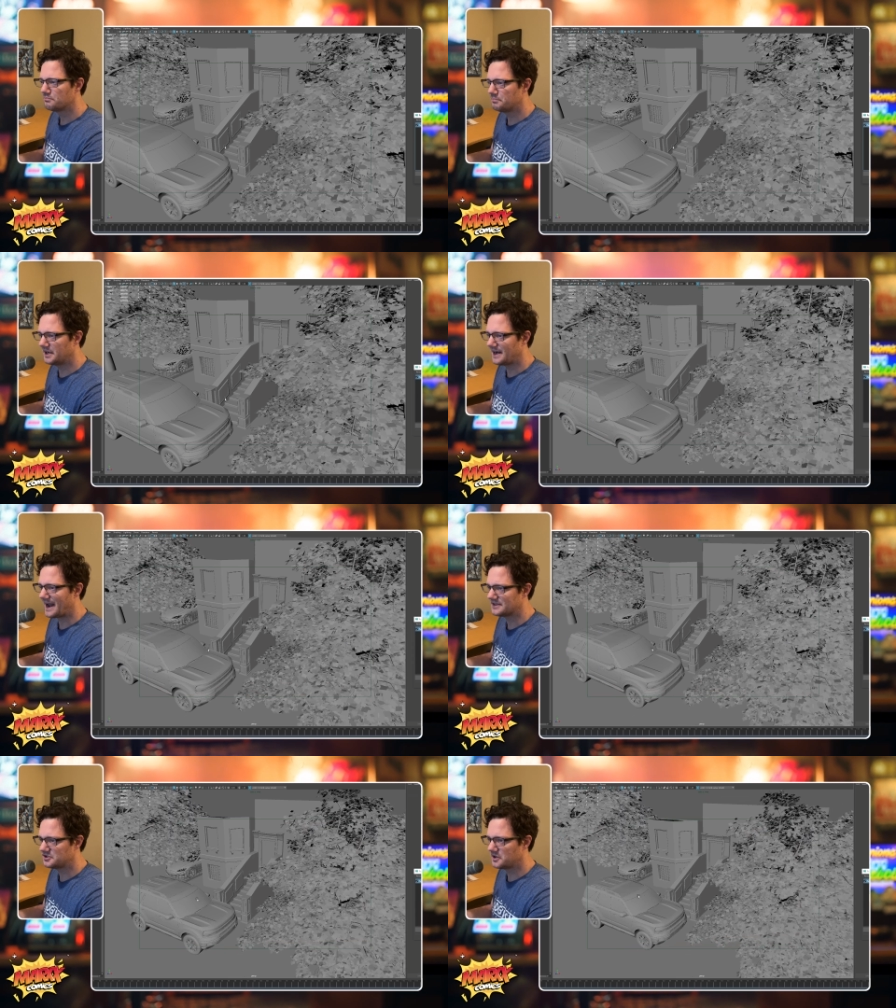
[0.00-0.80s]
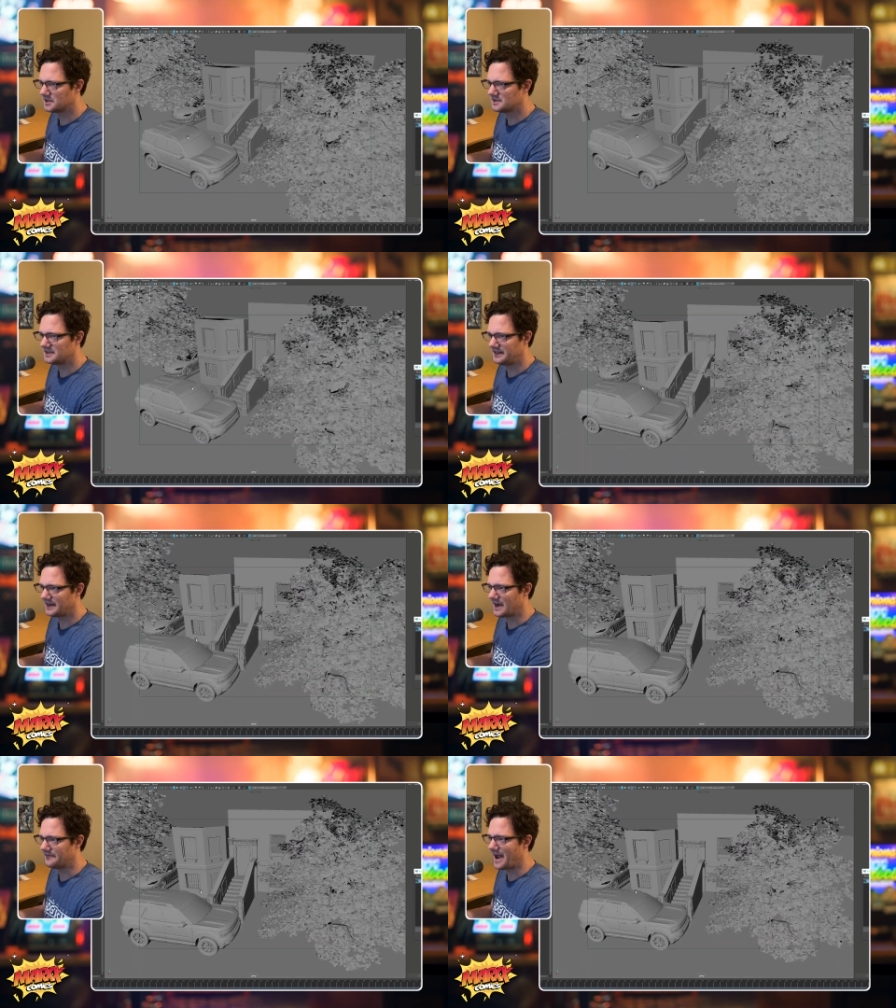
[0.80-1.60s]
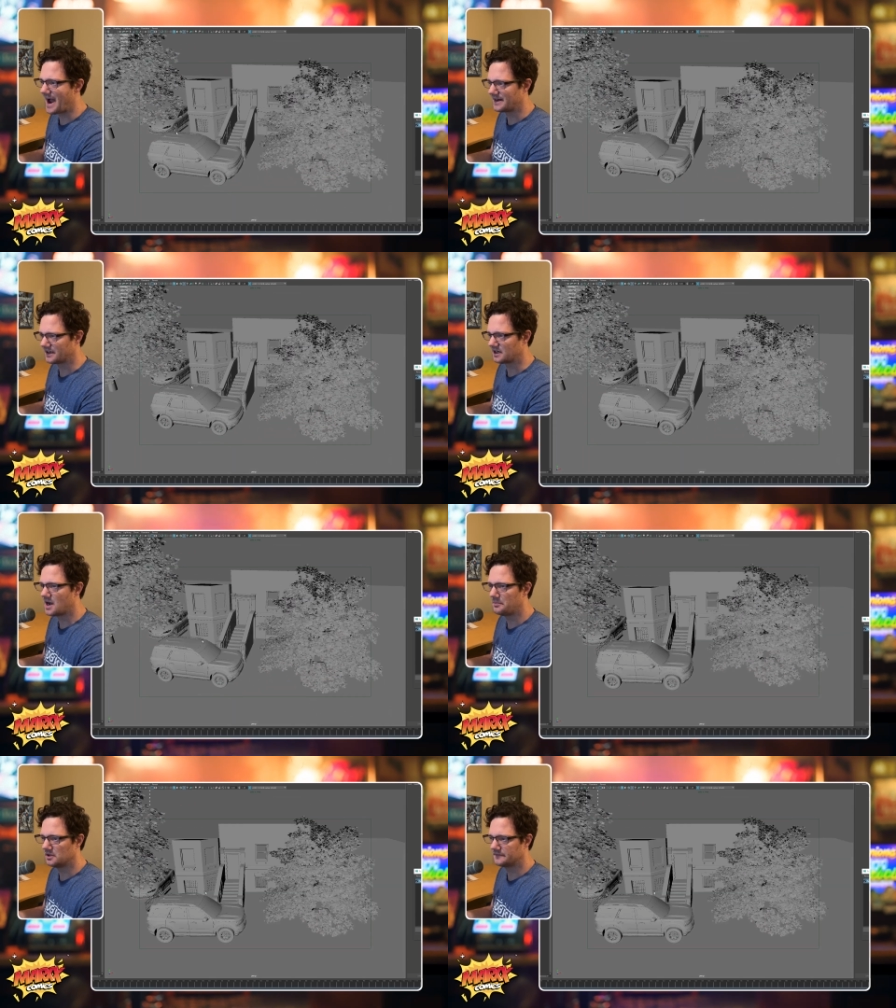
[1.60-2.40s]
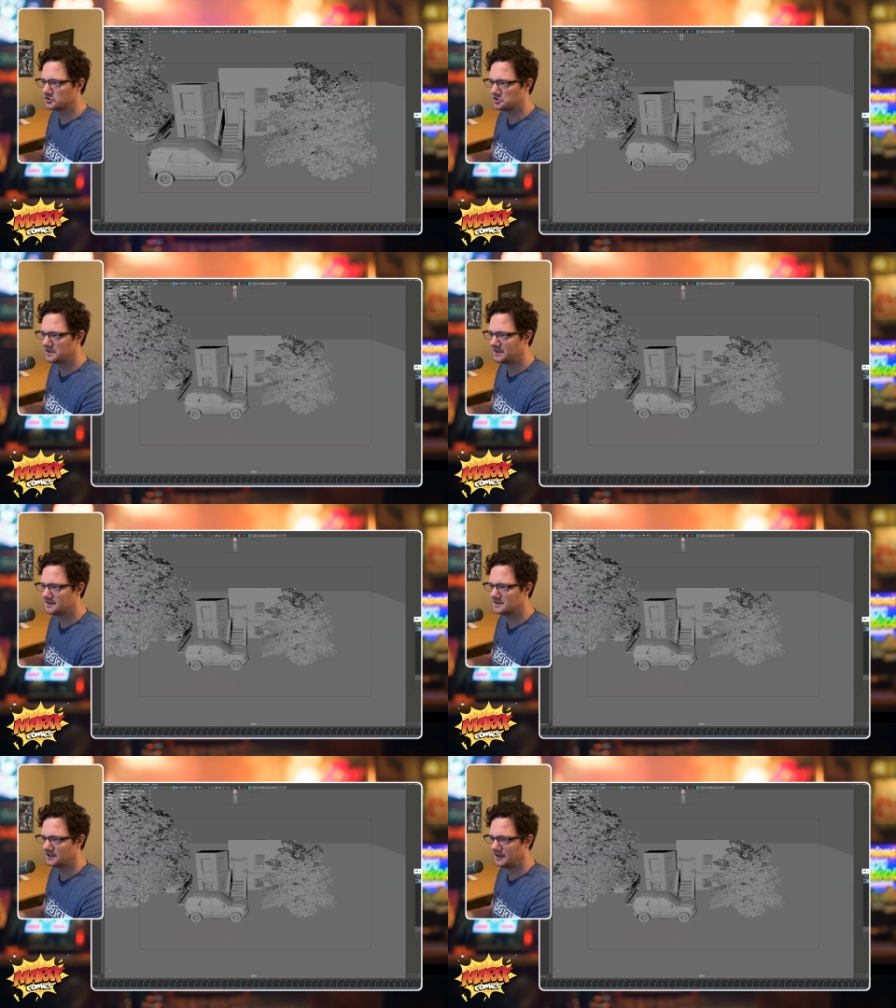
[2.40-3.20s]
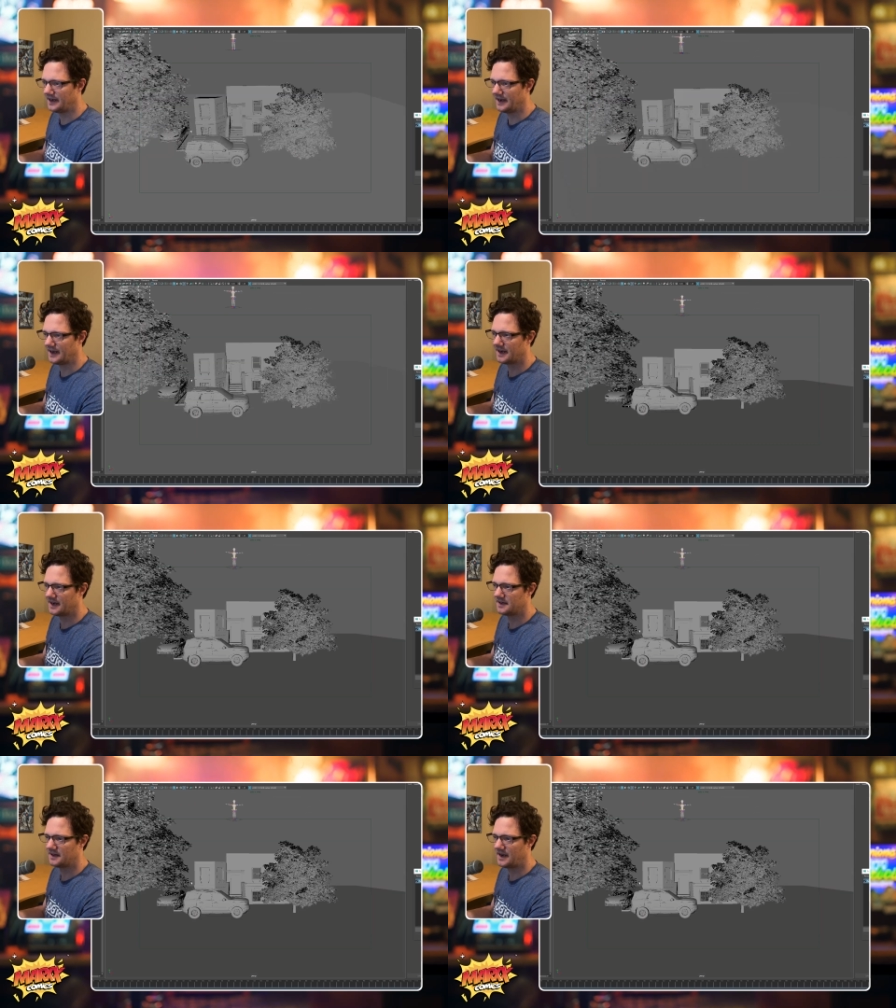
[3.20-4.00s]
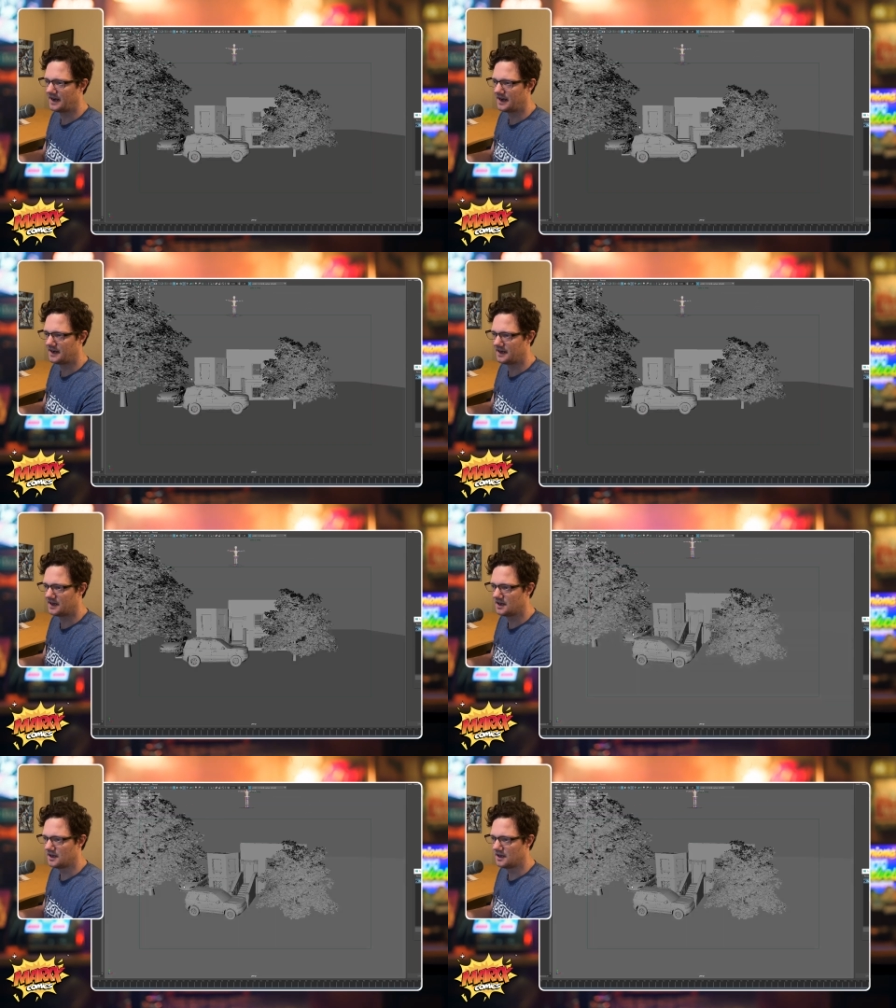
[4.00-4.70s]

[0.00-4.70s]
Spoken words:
But as you can see, I've added a couple of trees and a